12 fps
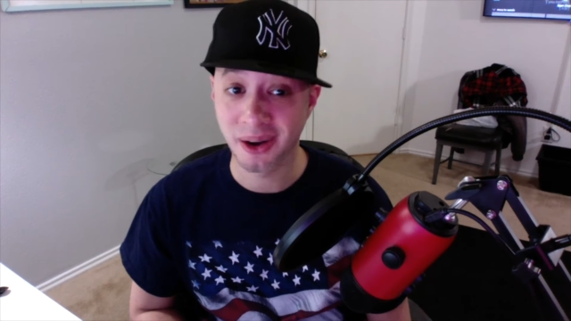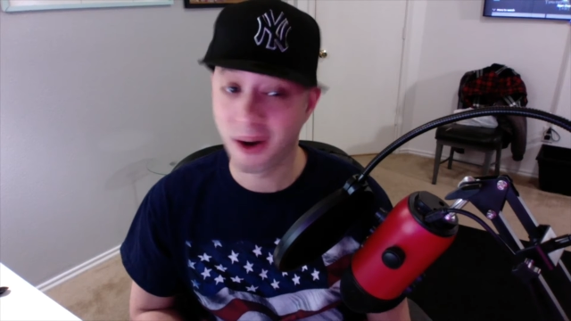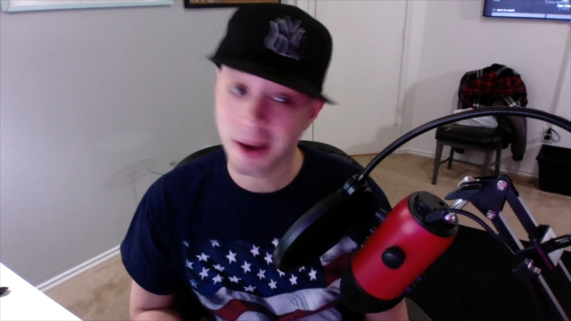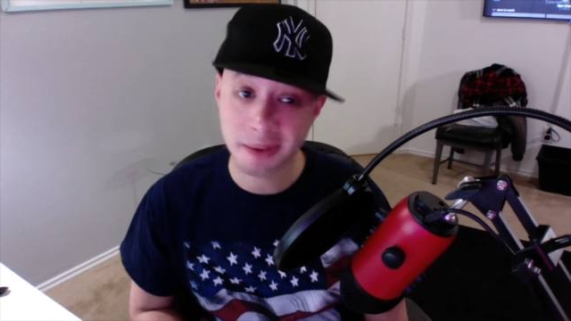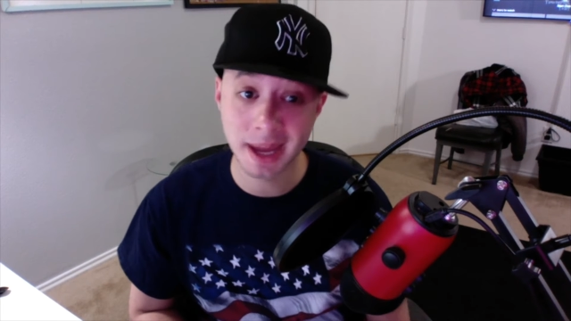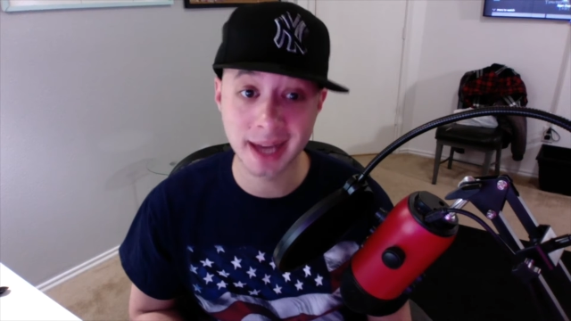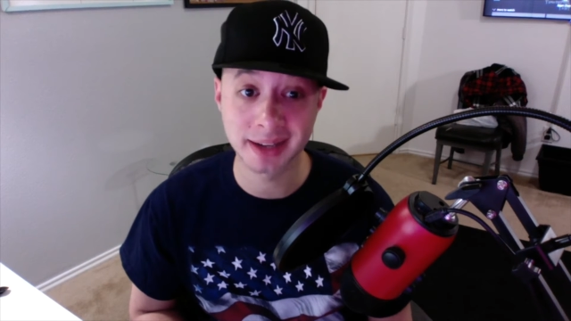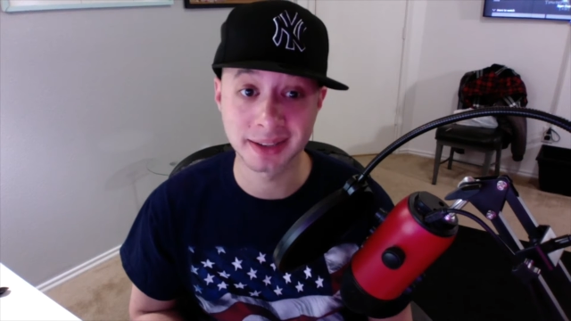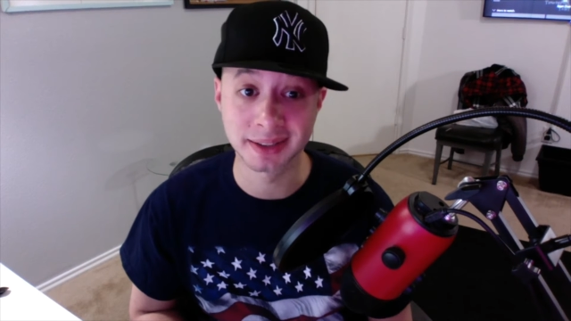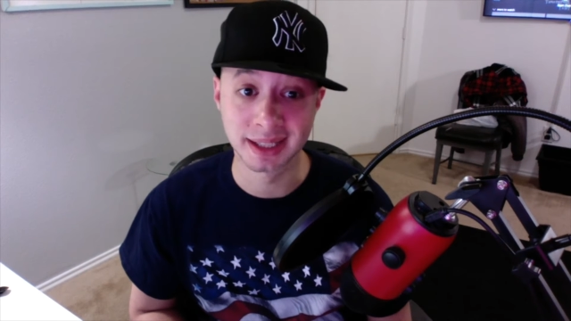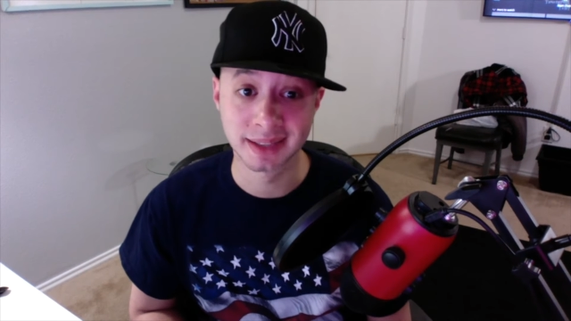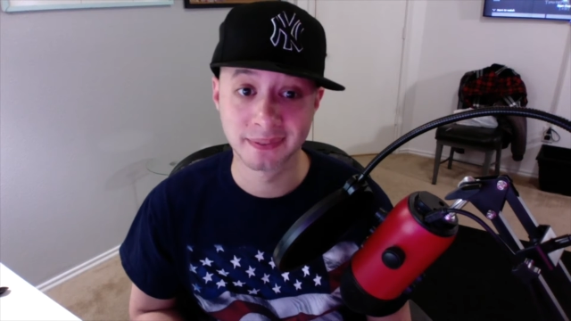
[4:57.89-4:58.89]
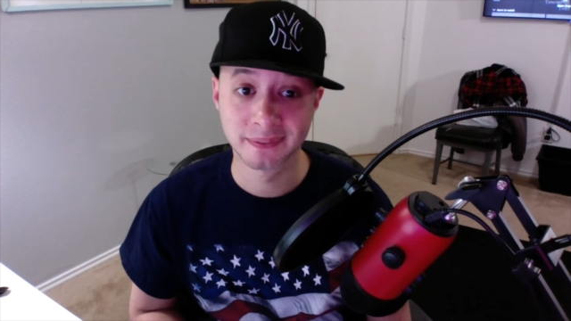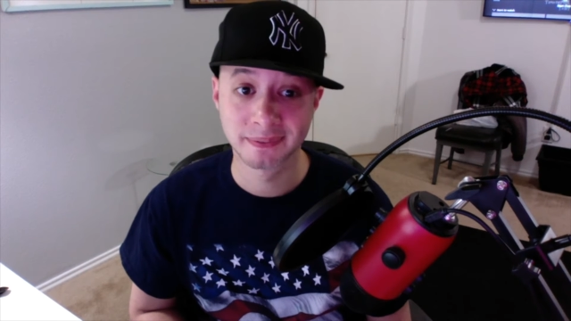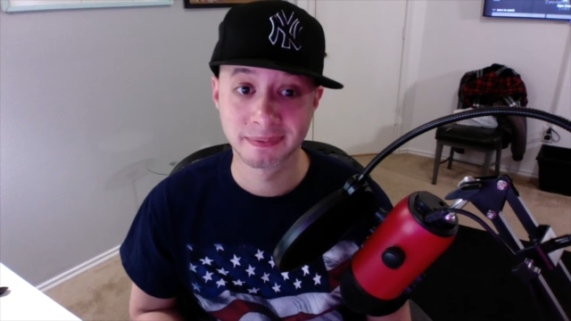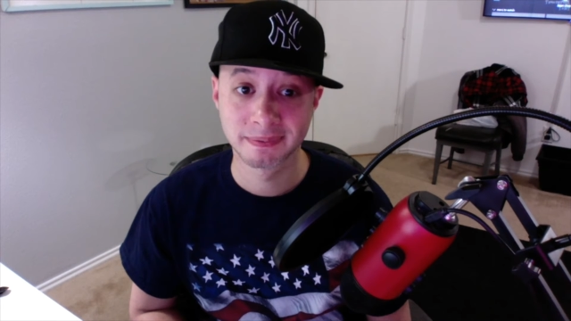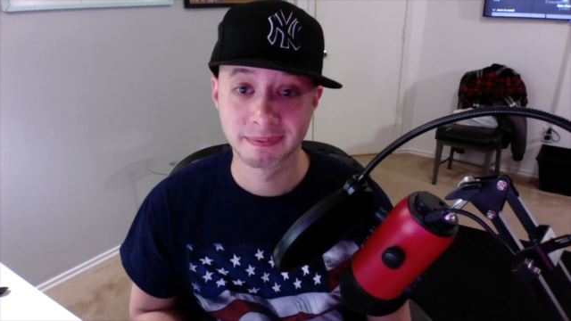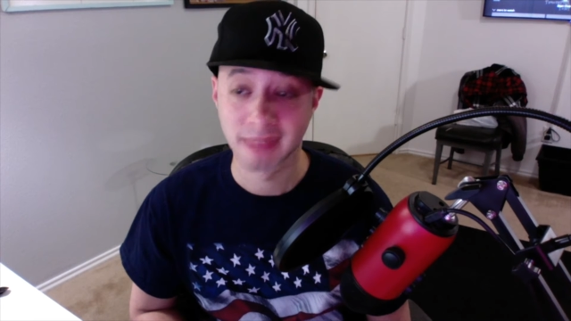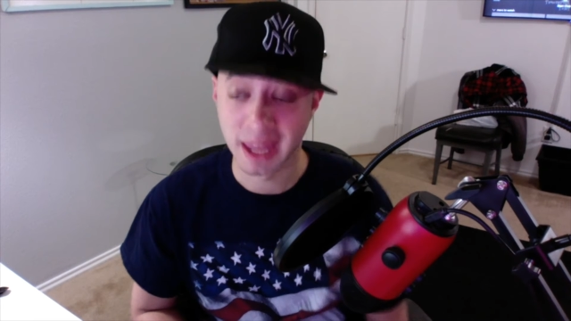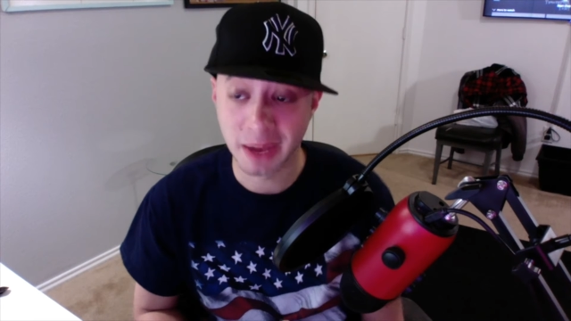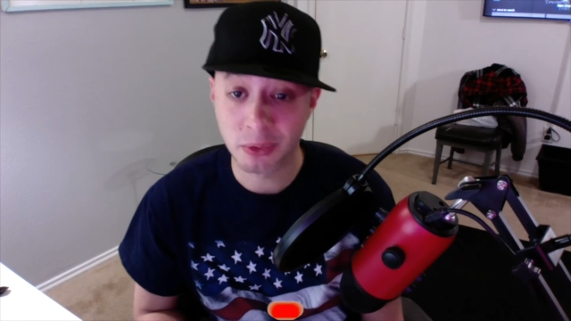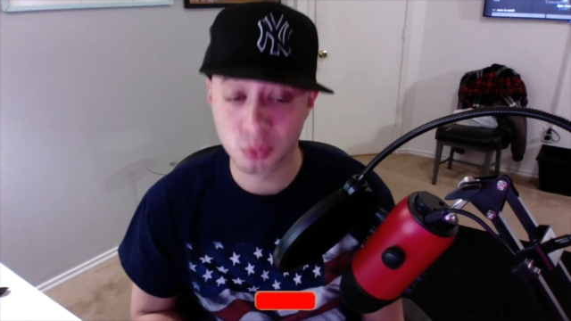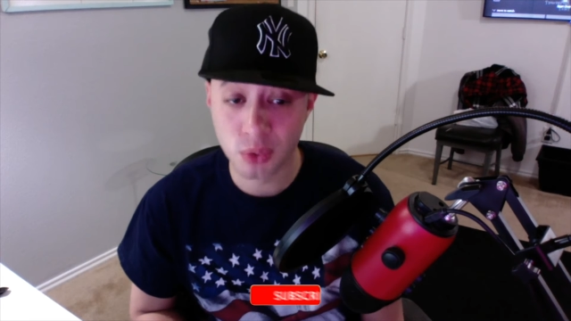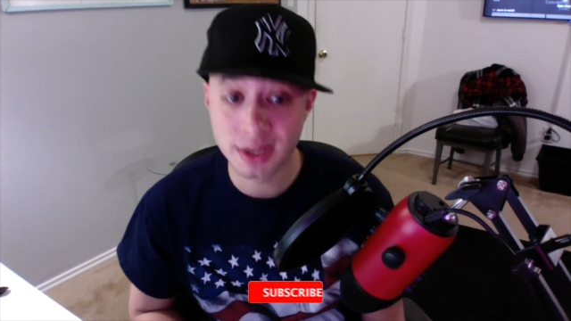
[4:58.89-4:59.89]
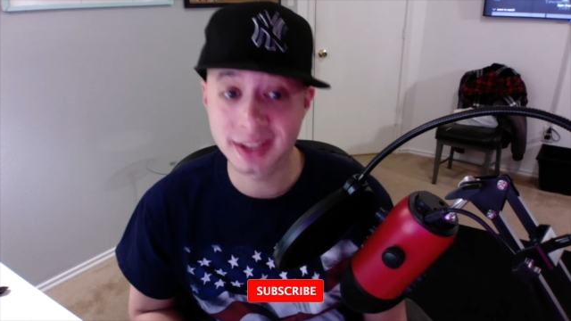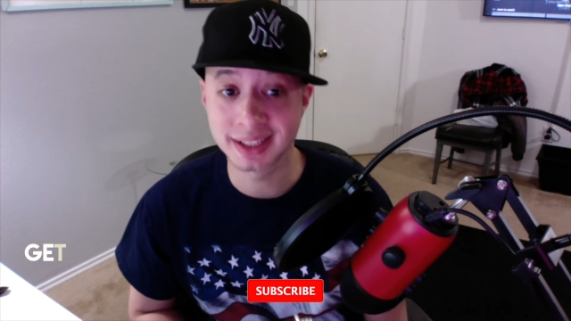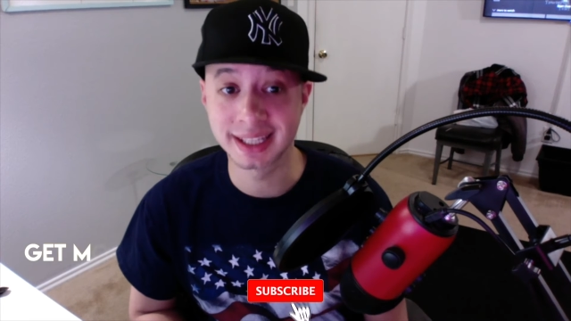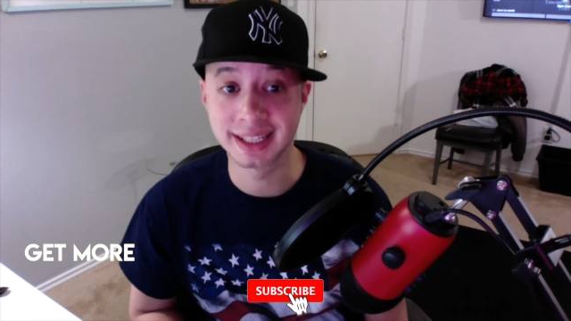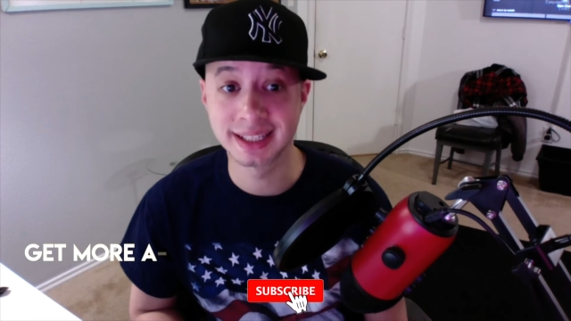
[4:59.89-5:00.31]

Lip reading: automatically. It really